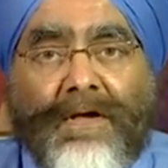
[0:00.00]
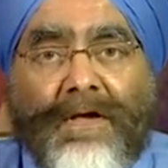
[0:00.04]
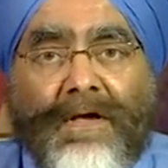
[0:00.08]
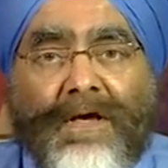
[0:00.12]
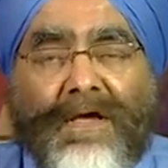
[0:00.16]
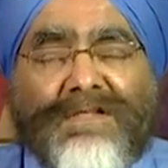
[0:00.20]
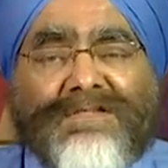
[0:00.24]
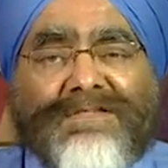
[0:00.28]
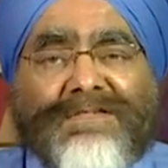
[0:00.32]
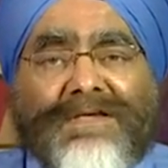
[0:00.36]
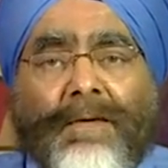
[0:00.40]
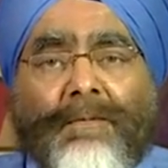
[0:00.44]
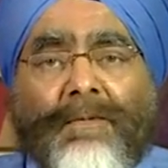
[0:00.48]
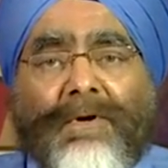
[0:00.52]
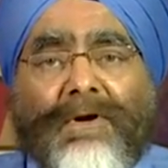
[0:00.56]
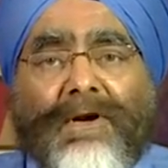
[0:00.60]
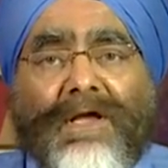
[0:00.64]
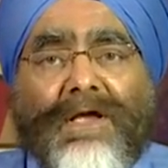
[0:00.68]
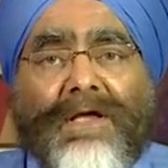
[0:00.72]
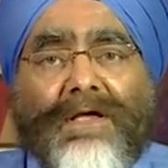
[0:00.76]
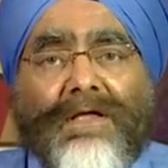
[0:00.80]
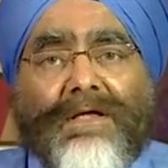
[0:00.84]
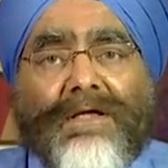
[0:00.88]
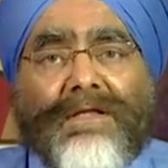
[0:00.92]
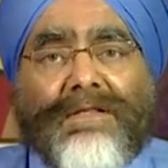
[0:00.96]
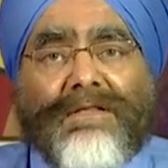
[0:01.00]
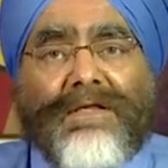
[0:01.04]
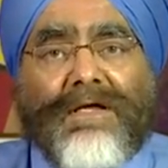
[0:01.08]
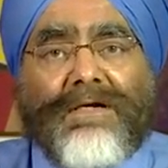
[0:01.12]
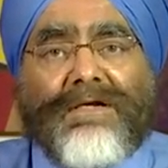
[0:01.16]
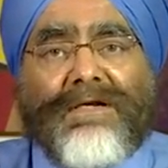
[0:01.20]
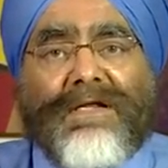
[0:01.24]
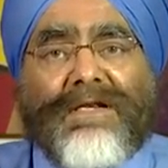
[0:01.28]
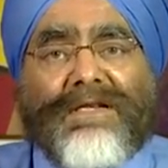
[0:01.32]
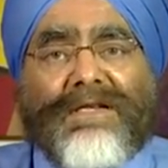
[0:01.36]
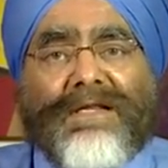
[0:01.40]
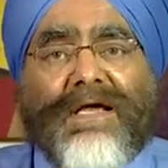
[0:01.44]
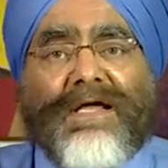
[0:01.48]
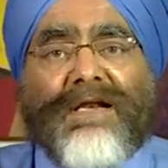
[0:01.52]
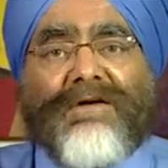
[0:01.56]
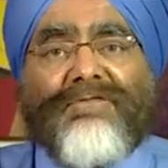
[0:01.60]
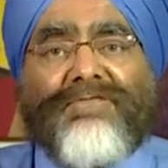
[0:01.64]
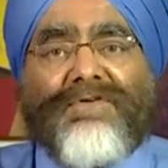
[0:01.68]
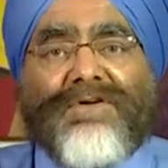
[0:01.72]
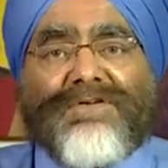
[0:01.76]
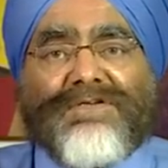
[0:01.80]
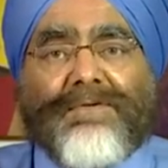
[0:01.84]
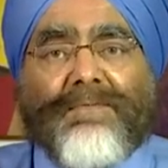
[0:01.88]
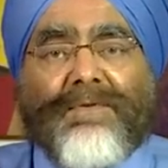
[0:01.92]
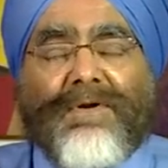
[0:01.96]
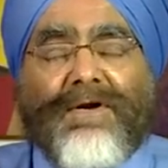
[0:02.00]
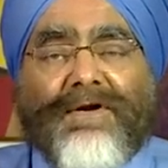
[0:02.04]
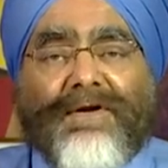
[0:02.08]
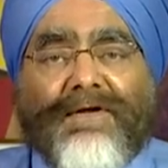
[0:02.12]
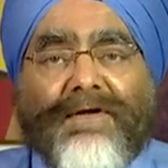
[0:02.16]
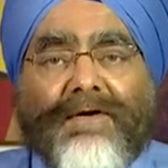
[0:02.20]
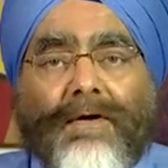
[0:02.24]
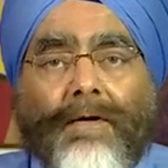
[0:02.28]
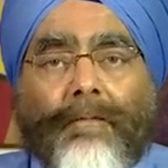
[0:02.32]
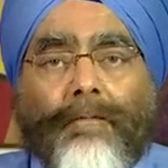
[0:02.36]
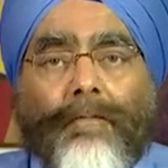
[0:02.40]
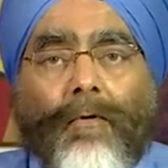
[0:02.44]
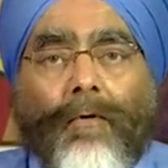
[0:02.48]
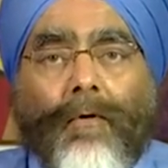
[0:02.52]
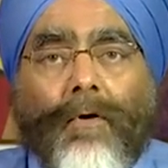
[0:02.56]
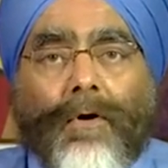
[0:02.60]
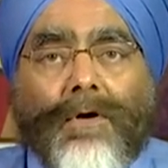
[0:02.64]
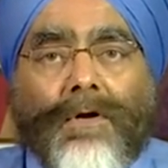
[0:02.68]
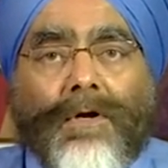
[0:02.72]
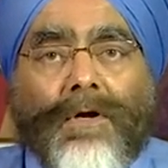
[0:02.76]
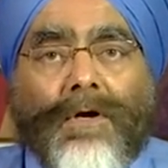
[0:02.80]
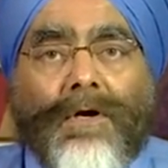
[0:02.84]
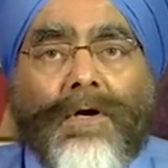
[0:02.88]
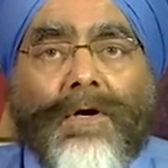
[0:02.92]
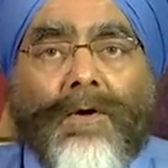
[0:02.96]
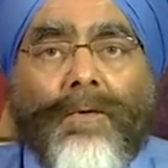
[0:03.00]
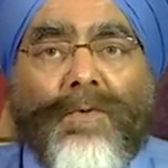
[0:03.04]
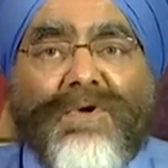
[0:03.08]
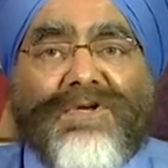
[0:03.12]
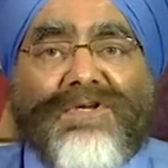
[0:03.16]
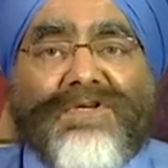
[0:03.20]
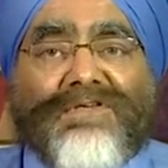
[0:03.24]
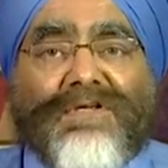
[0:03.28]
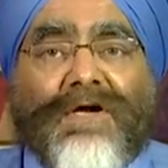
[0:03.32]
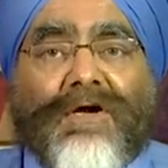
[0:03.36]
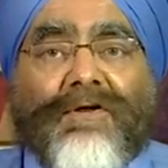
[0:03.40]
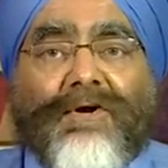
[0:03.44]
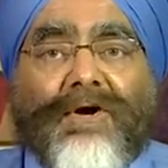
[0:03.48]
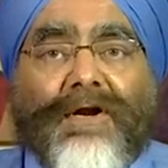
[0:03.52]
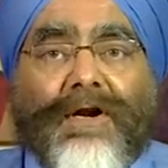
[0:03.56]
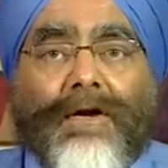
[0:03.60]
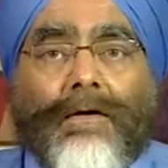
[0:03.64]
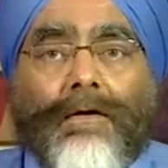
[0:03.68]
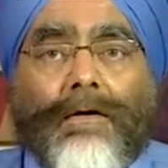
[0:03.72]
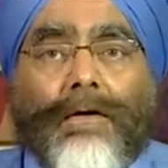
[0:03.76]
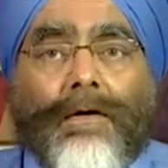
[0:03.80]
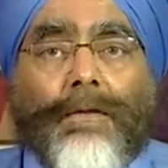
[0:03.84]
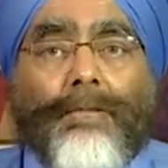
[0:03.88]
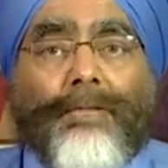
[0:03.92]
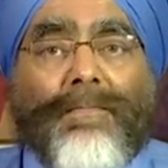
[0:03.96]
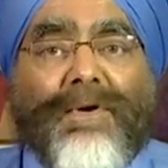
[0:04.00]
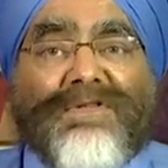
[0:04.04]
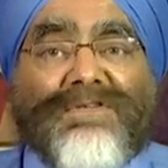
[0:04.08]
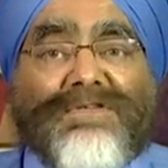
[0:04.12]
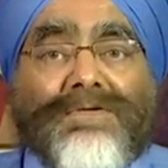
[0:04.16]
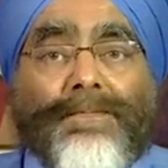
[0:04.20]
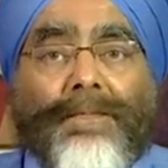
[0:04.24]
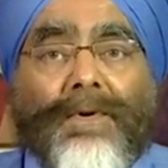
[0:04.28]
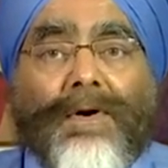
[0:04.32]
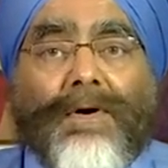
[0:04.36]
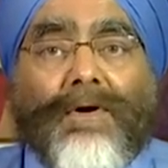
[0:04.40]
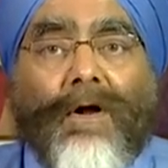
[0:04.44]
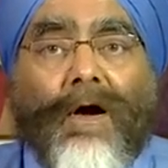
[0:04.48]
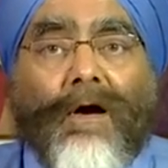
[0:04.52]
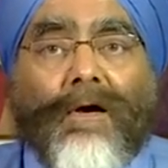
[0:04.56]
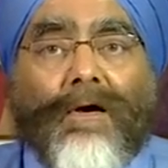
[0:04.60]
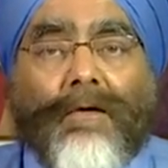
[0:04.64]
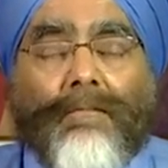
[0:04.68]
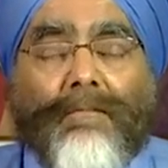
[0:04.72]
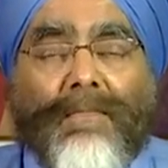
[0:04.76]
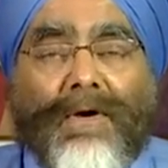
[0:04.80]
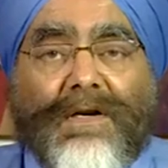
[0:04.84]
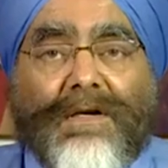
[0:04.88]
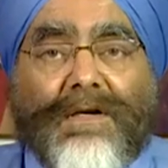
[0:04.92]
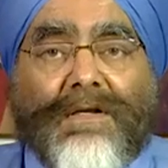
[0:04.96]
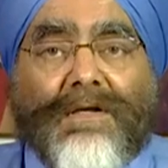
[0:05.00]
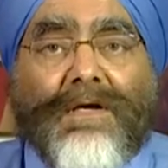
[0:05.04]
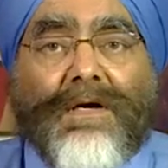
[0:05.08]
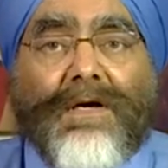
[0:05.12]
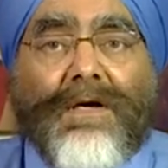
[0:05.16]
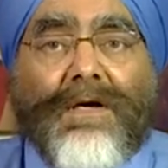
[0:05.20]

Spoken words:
In summary, the detailed feasibility report, which is a critical principal document